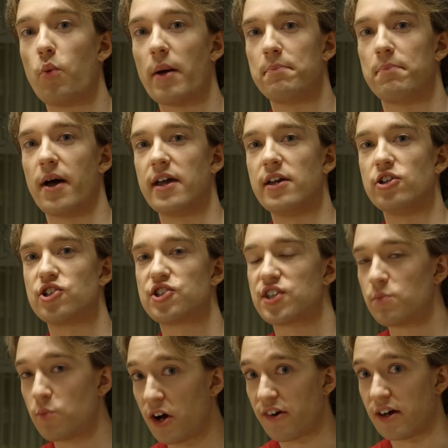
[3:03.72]
web page
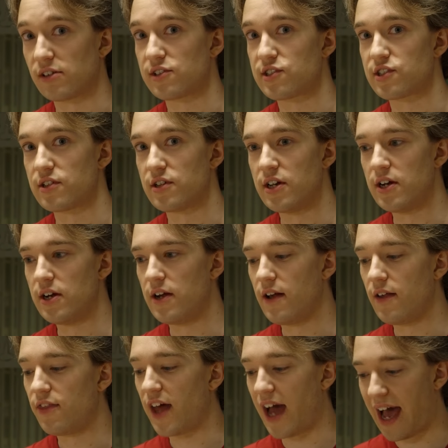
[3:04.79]
somewhere else
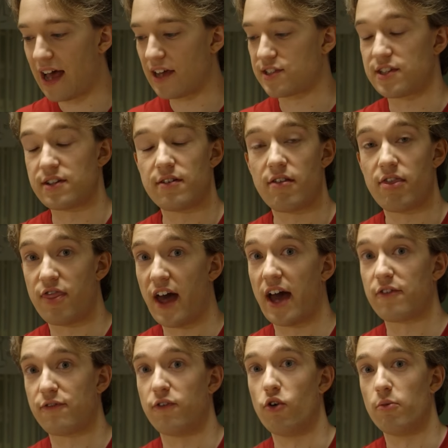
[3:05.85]
that has
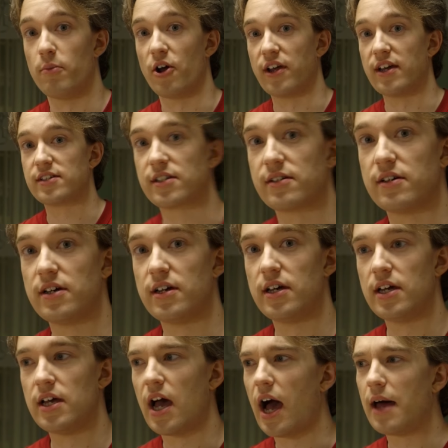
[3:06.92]
that form on it.
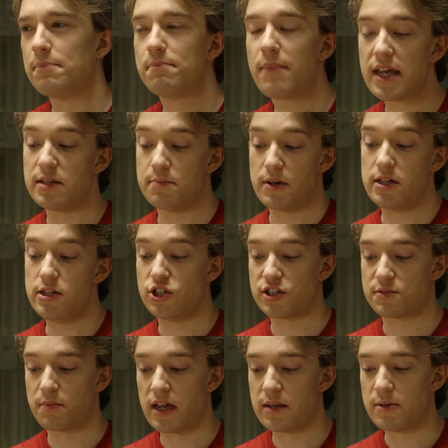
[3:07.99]
And maybe,
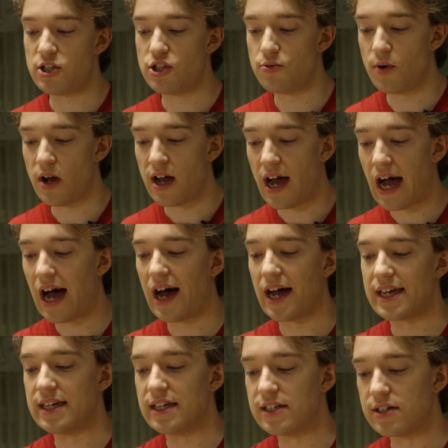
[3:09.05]
just maybe, you
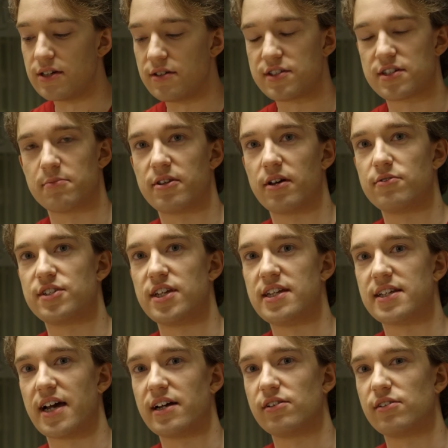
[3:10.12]
hide some of those
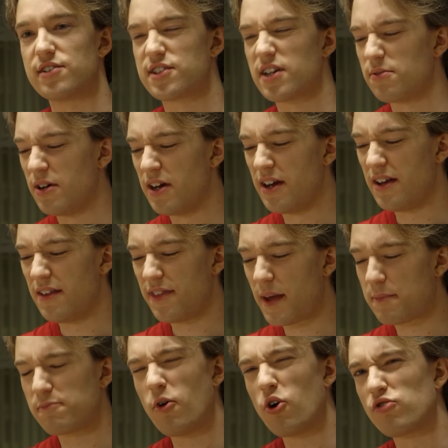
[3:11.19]
details. So
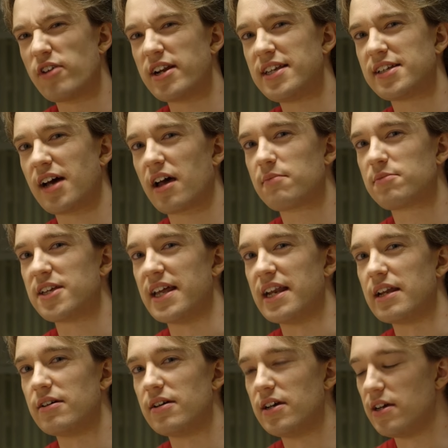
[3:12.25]
they're already typed in.
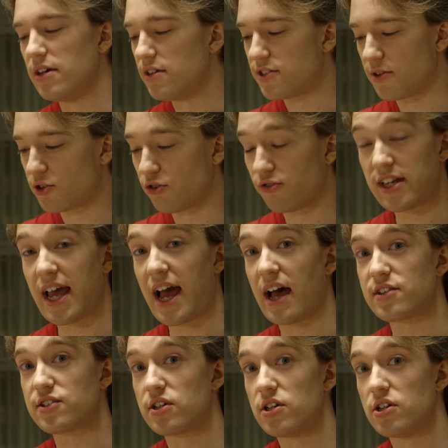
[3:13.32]
So it already
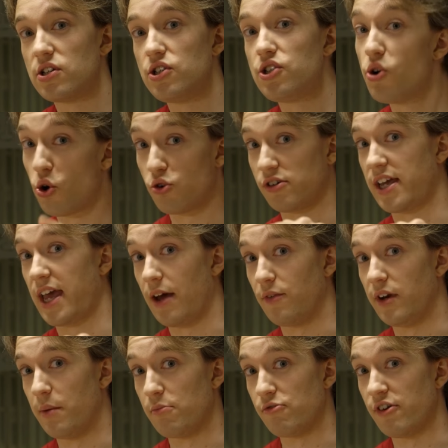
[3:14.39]
has your account
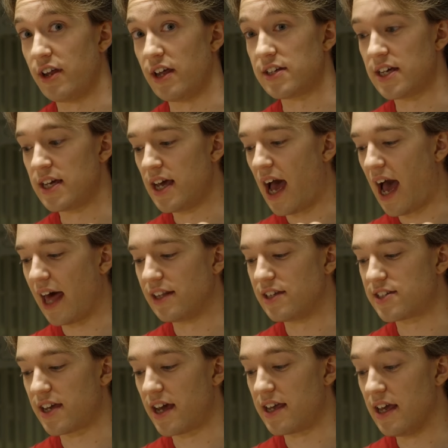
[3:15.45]
number in it
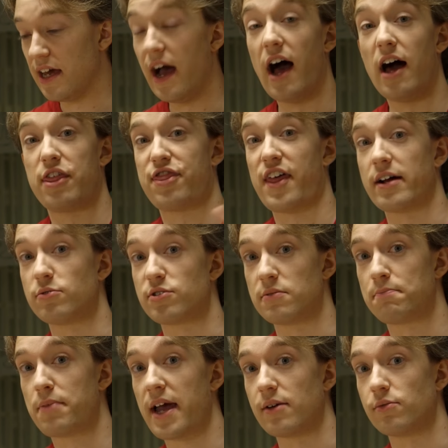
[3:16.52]
and say a
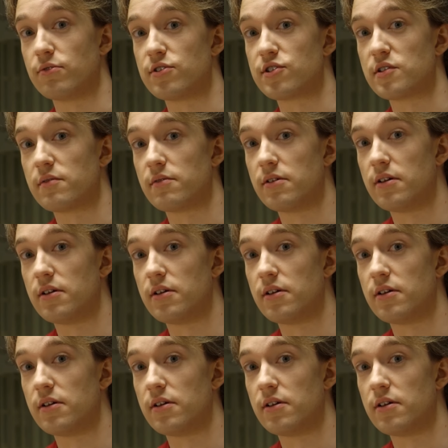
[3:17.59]
thousand pounds.